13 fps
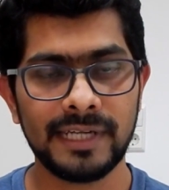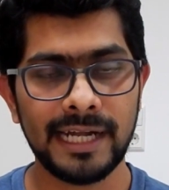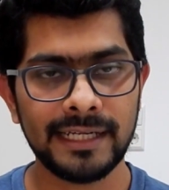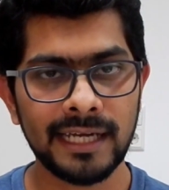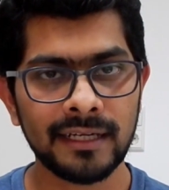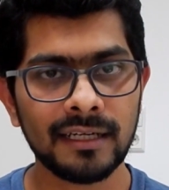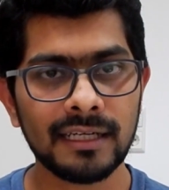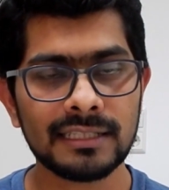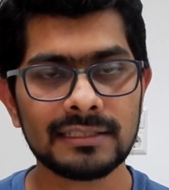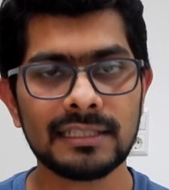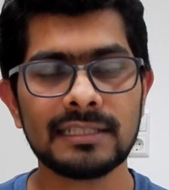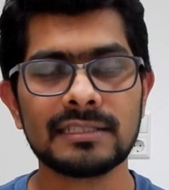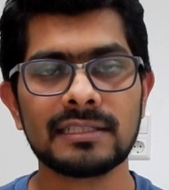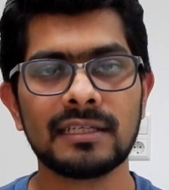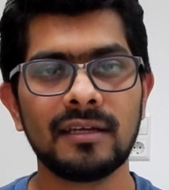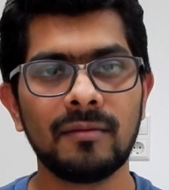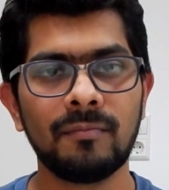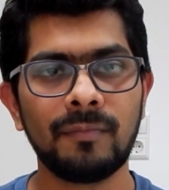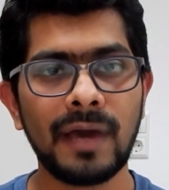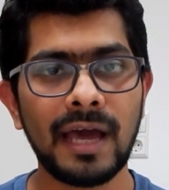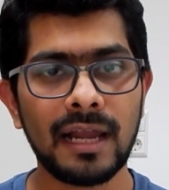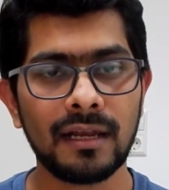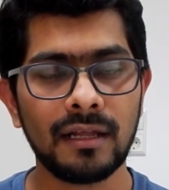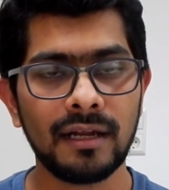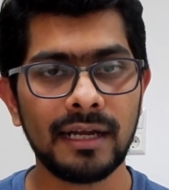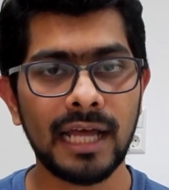data analysis,
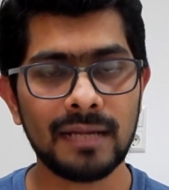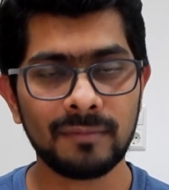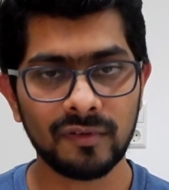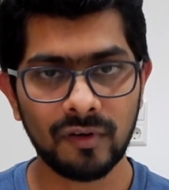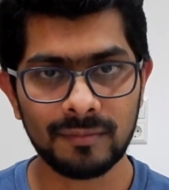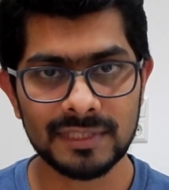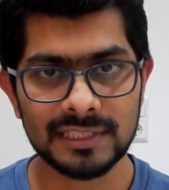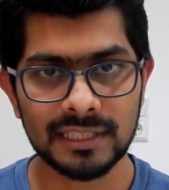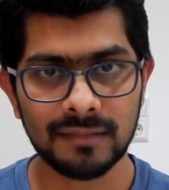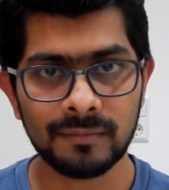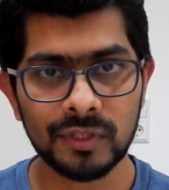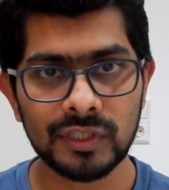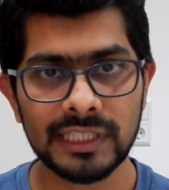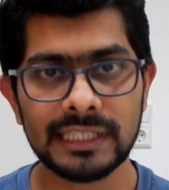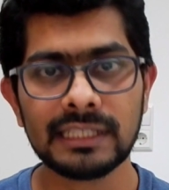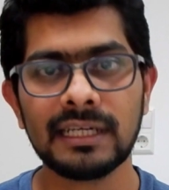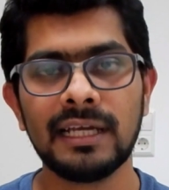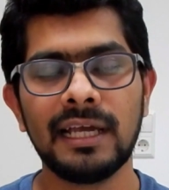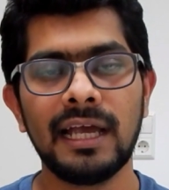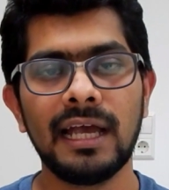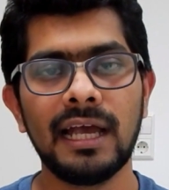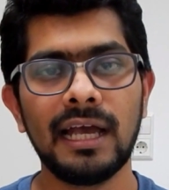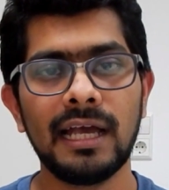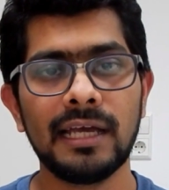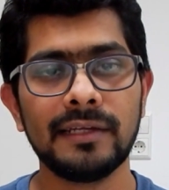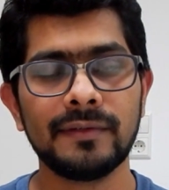parallel and high performance computing,
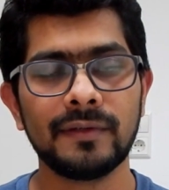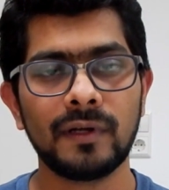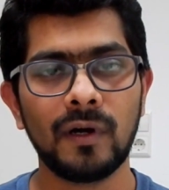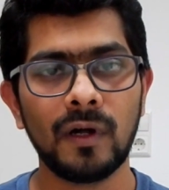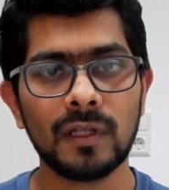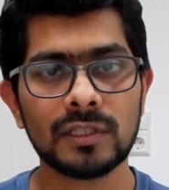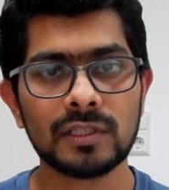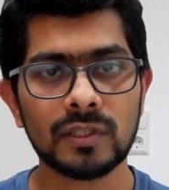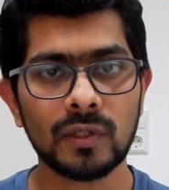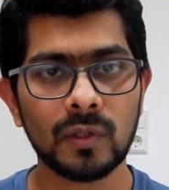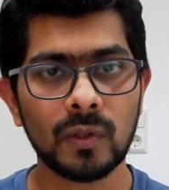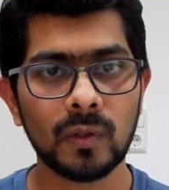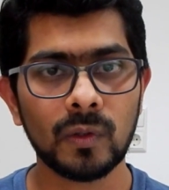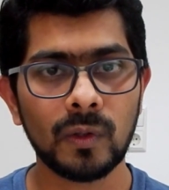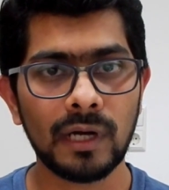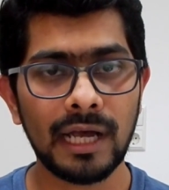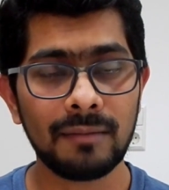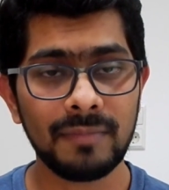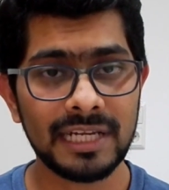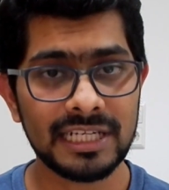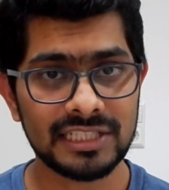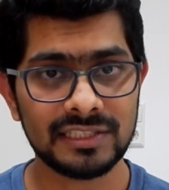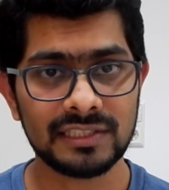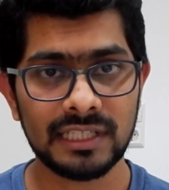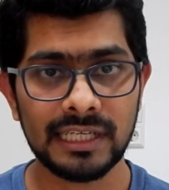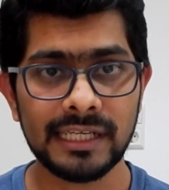and also
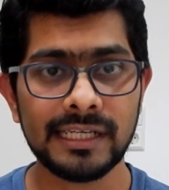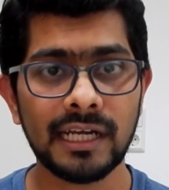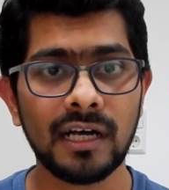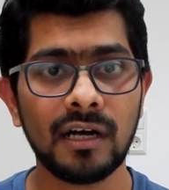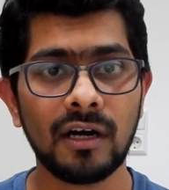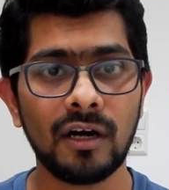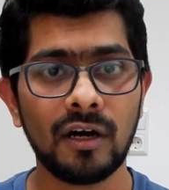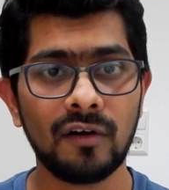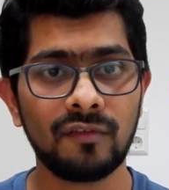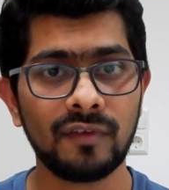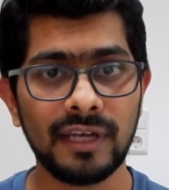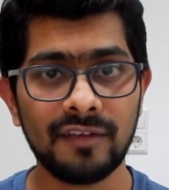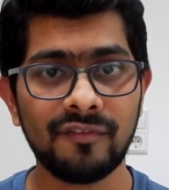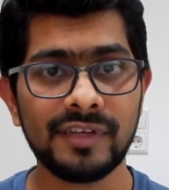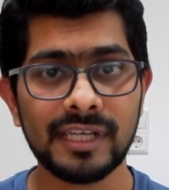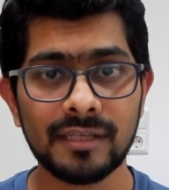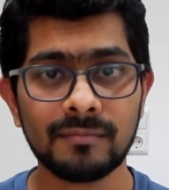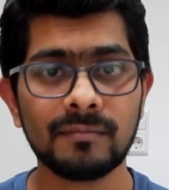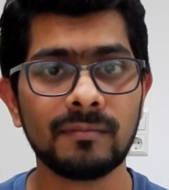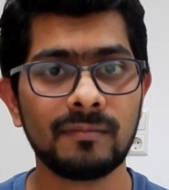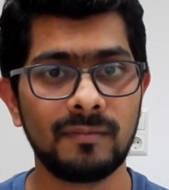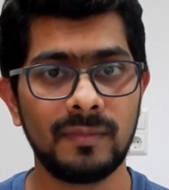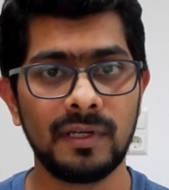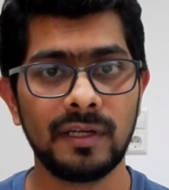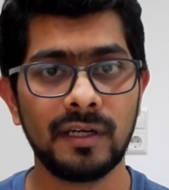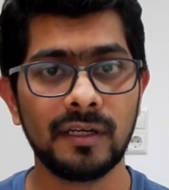applications area of FEM
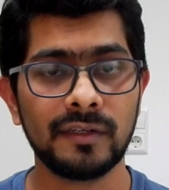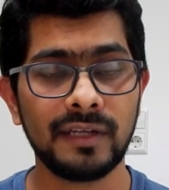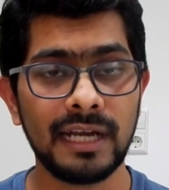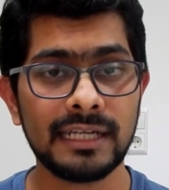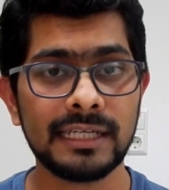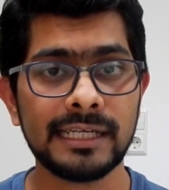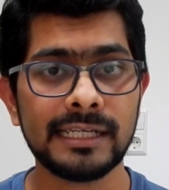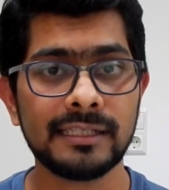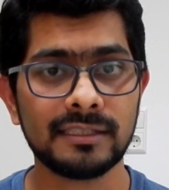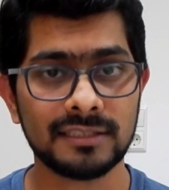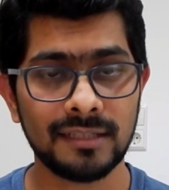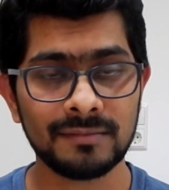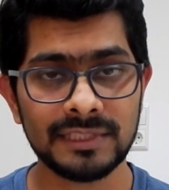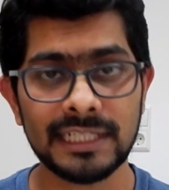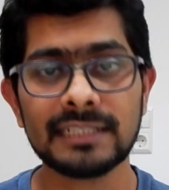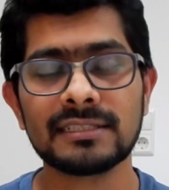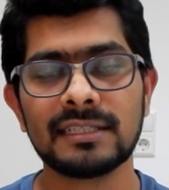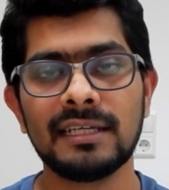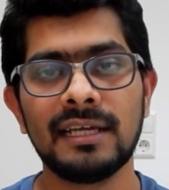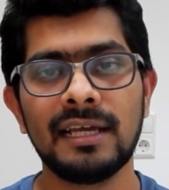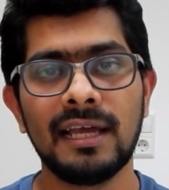related subjects.